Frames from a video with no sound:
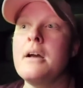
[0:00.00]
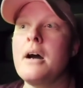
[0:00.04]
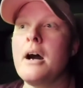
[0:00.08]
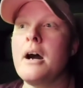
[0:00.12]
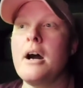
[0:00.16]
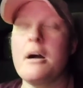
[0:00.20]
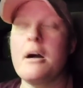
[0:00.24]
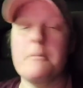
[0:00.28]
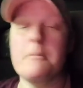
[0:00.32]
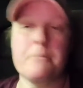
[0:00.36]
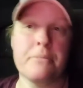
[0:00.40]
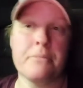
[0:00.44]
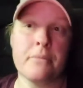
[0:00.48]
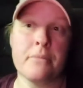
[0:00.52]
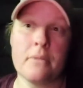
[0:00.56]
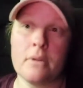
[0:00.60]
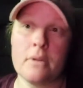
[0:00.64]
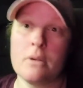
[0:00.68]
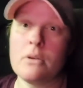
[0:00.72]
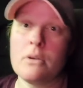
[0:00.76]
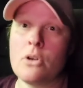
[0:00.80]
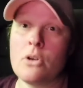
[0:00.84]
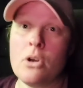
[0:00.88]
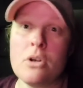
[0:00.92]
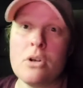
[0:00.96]
Um,
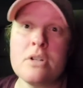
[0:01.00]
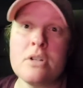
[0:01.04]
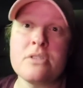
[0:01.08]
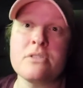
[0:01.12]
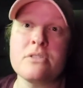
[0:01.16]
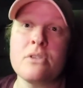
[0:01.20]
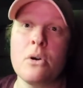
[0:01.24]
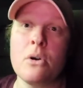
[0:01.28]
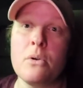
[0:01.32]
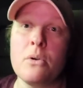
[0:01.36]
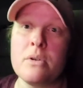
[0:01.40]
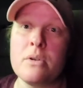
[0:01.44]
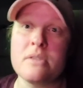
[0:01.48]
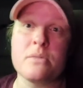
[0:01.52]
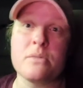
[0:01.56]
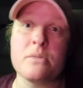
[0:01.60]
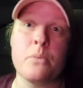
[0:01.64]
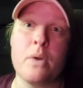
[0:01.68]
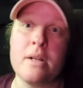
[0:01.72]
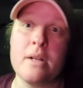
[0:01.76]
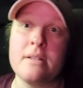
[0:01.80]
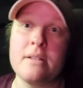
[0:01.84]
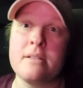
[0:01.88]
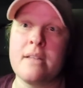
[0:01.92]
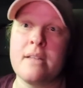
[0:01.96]
Curtis Stone is
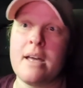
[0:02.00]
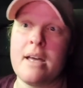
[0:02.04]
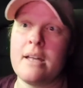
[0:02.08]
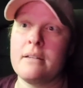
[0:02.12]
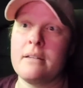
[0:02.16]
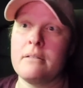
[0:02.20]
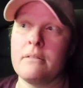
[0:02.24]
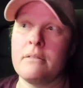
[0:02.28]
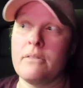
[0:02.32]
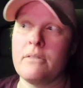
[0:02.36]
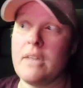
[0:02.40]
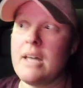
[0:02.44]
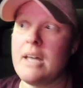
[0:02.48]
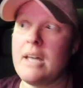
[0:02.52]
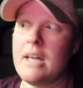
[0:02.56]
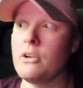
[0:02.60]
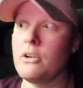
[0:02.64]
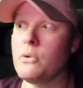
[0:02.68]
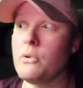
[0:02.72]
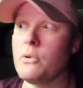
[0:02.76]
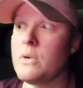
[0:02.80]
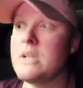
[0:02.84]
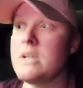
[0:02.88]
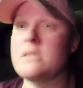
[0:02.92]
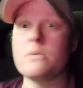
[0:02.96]
one that that
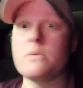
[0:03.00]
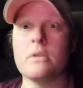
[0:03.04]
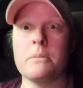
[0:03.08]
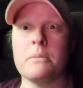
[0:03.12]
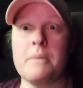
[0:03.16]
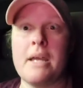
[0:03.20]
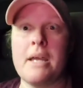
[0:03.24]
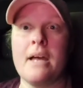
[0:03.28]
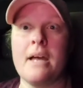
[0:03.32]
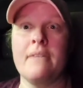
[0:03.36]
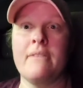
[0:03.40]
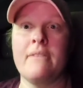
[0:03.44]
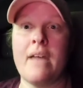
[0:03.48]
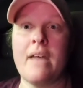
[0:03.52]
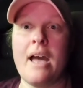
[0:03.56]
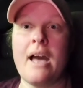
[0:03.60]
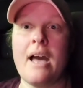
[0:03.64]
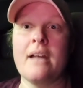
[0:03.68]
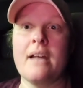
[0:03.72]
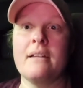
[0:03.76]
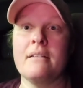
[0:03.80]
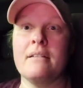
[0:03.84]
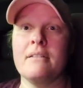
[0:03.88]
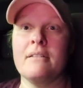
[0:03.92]
agrees with me on that.